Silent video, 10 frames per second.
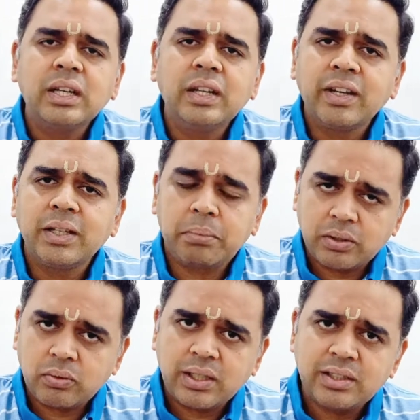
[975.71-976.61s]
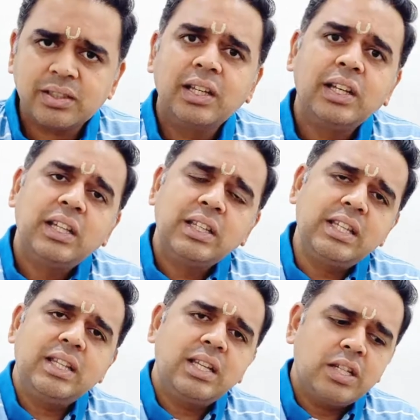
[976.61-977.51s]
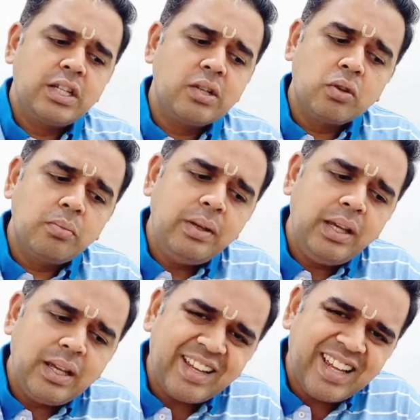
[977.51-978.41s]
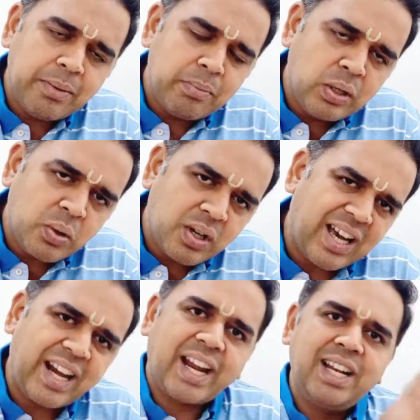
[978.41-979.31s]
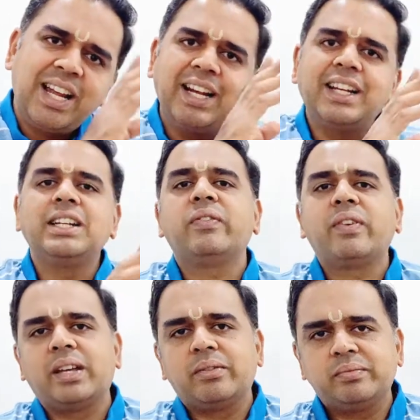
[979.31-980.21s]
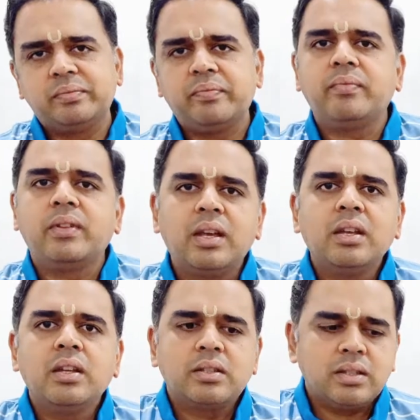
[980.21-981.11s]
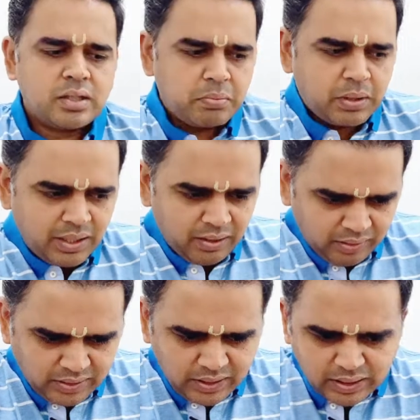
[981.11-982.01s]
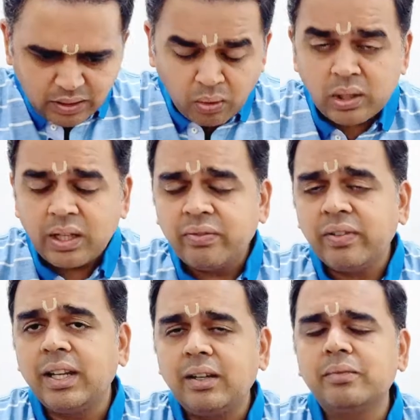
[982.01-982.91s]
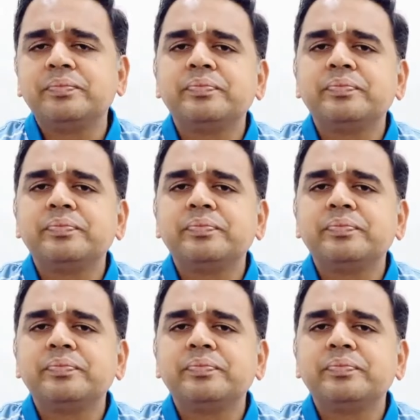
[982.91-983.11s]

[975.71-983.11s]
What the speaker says: divine padukas, then she should be able to correctly identify just by seeing the holy feet."